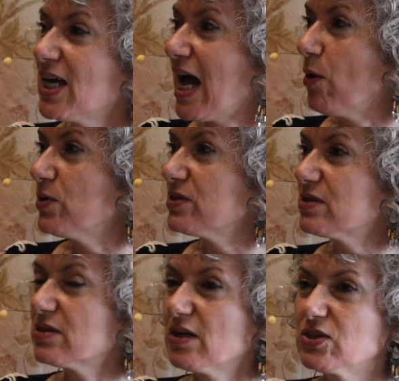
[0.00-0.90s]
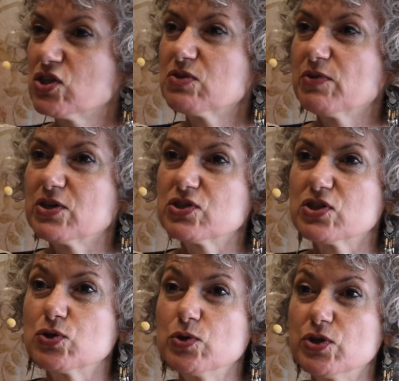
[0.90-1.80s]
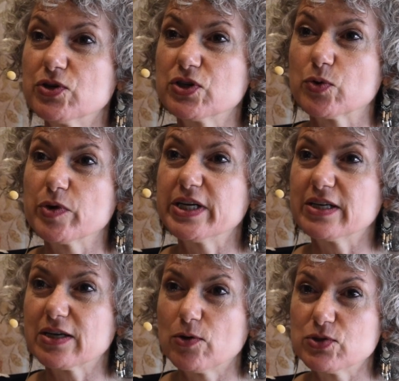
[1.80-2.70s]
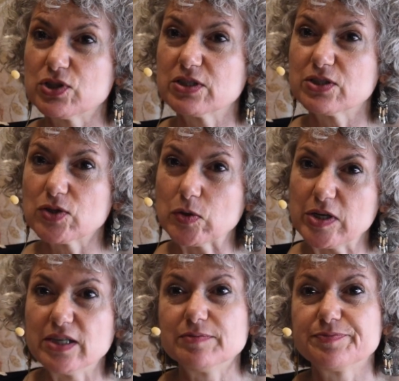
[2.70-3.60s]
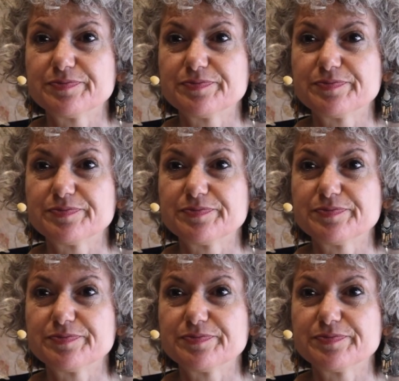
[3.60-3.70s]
I was just finished a 2-year degree and coaching degree.